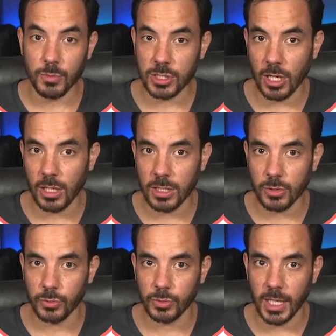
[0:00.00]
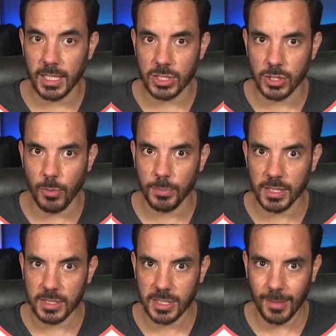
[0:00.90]
which I call a
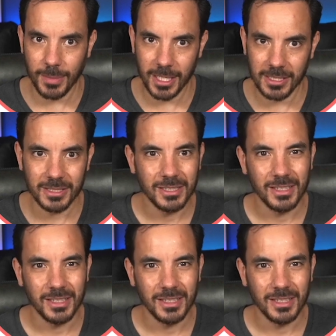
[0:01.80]
zombies campaign.